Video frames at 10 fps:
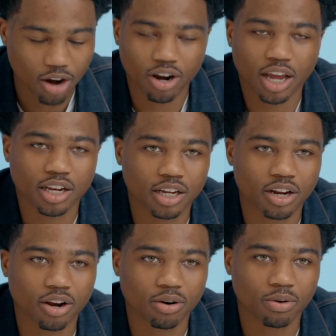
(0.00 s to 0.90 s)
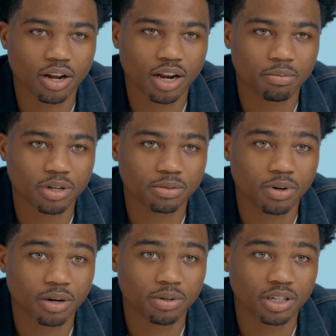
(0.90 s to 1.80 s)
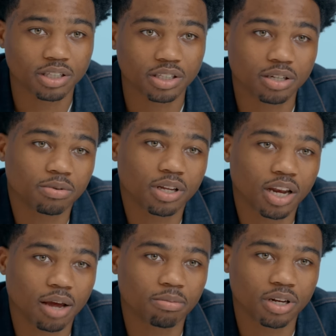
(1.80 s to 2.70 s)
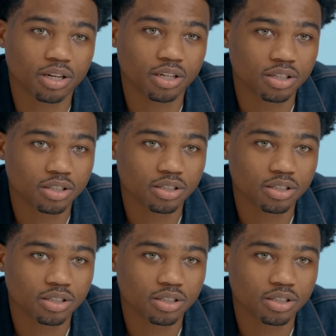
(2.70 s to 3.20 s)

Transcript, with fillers: I don't like to carry around that much money because it could be a liability.